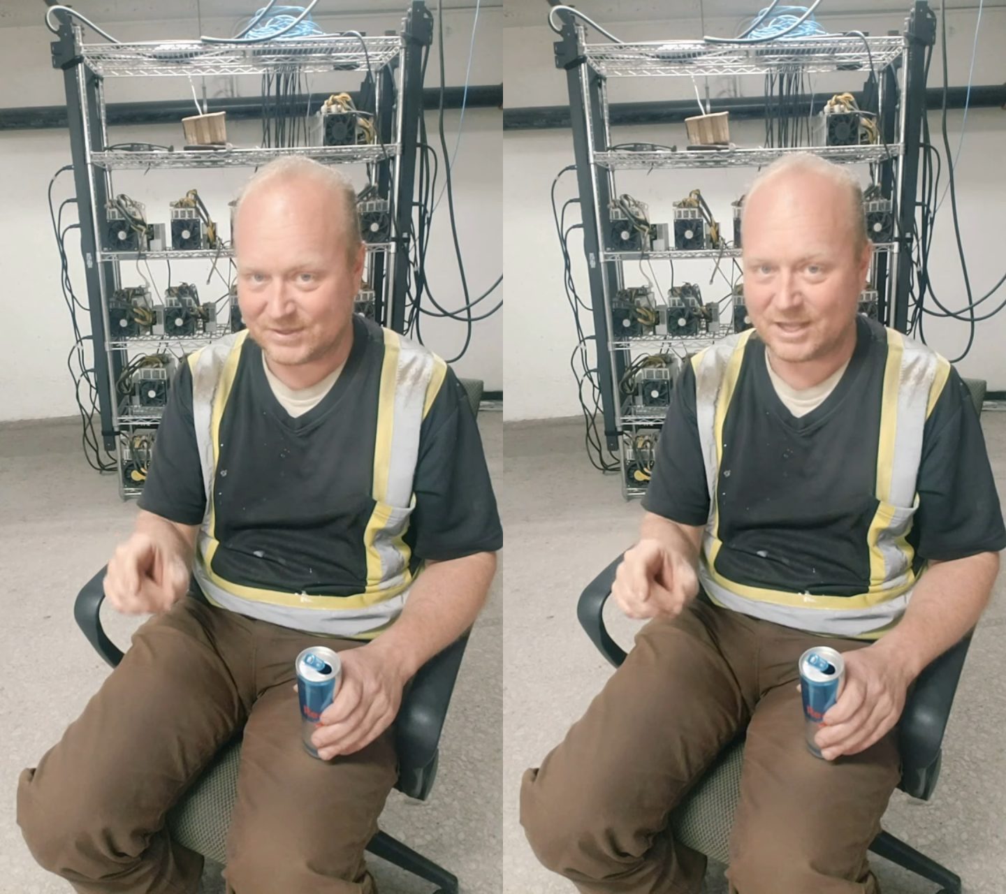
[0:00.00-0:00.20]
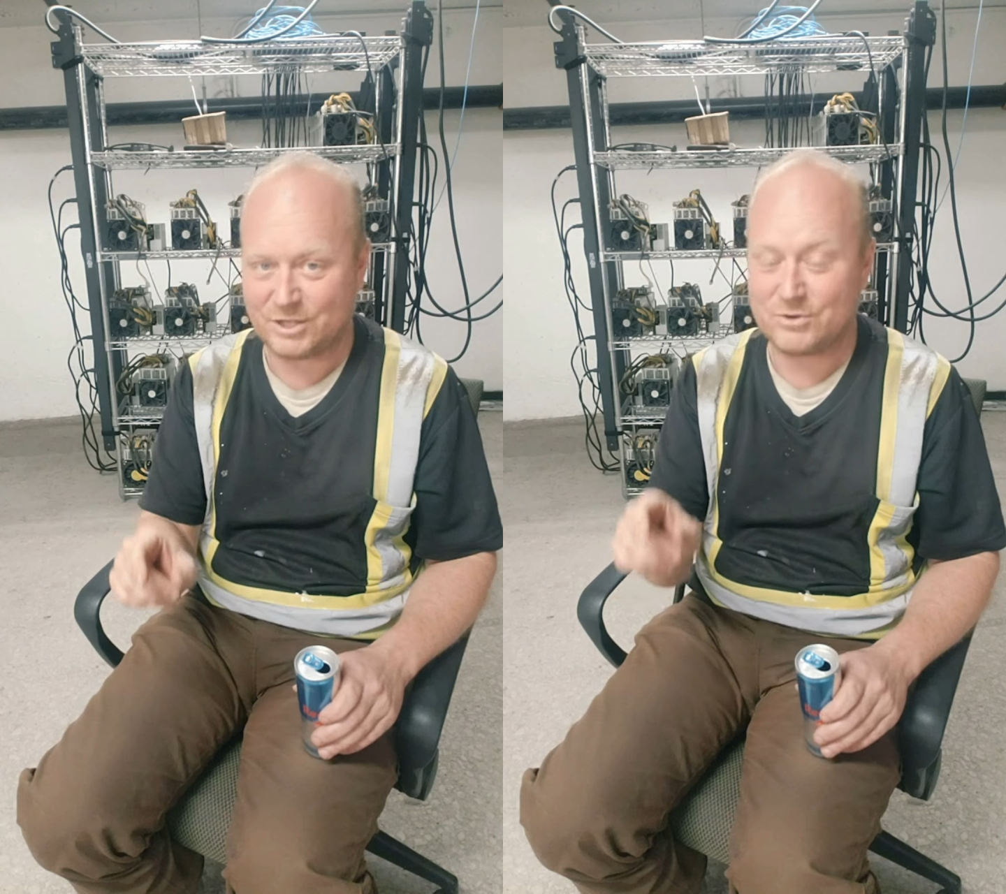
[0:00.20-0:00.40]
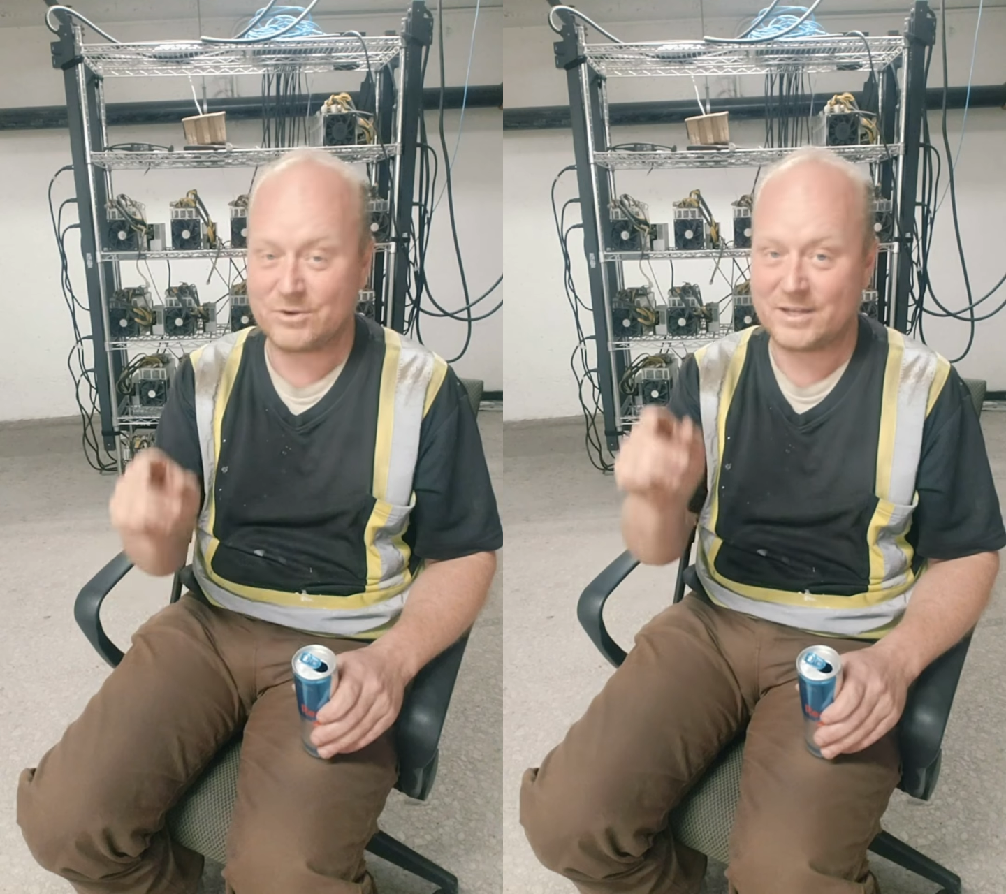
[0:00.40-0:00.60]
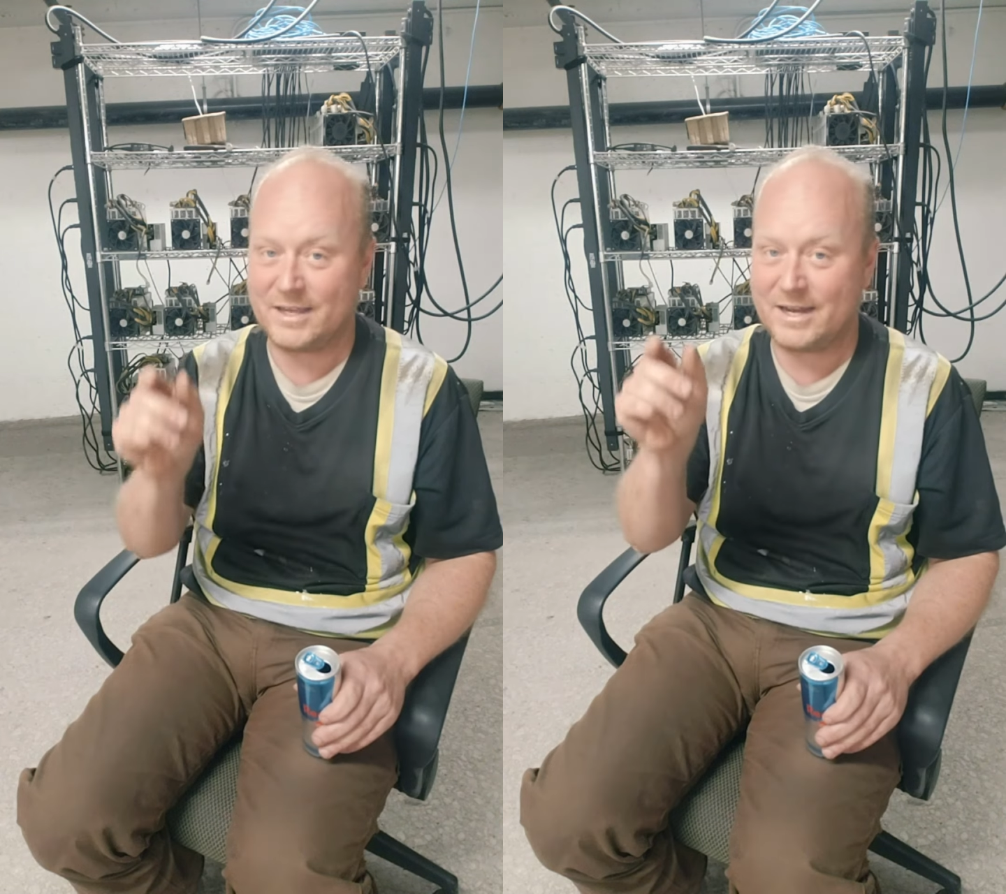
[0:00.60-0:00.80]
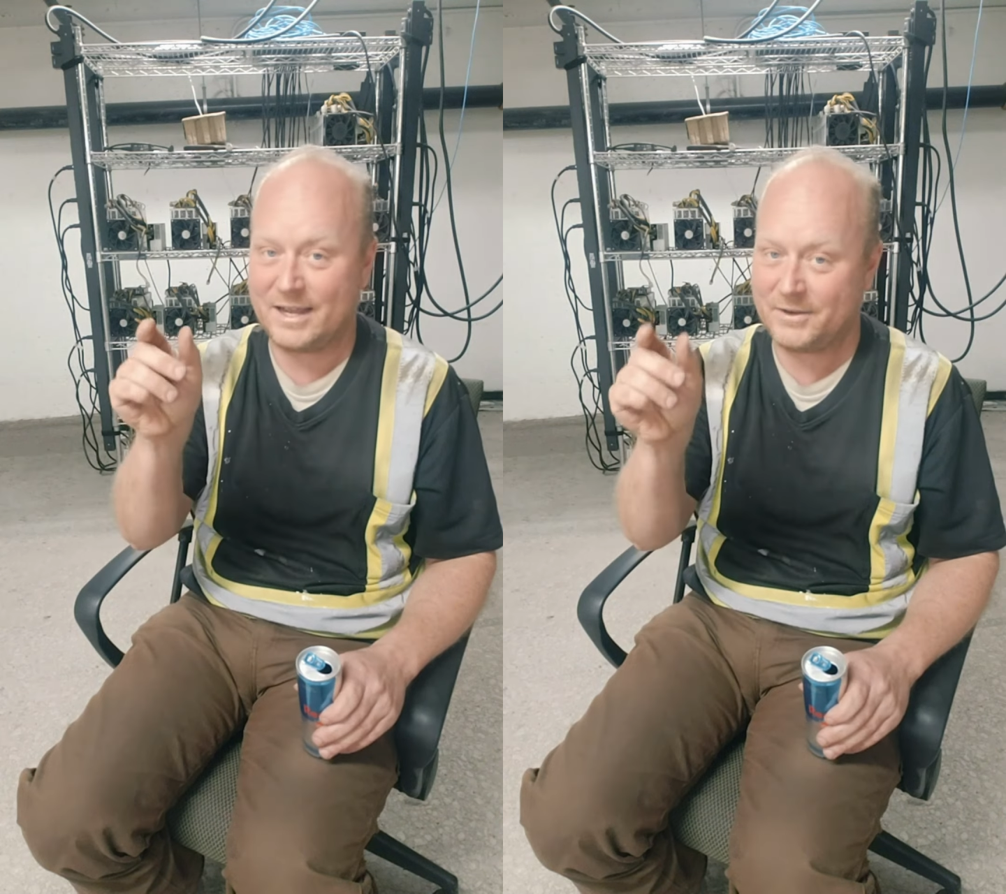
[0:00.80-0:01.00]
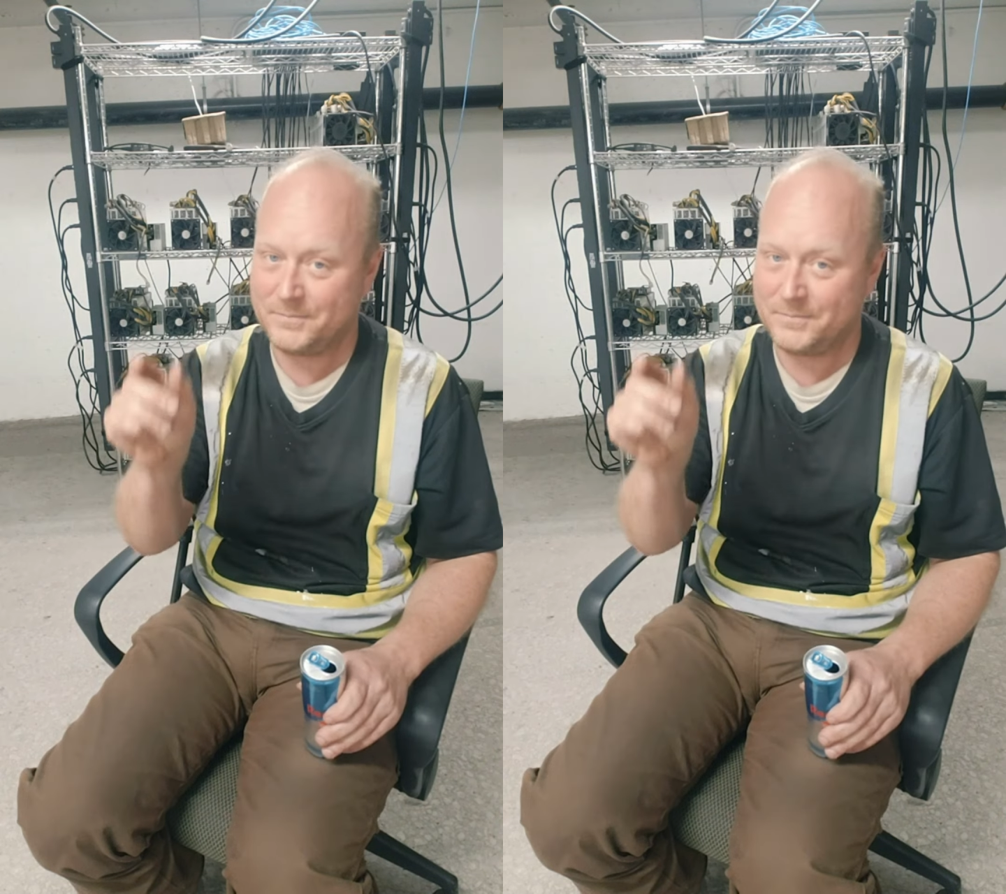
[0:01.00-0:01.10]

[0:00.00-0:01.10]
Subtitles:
that you're getting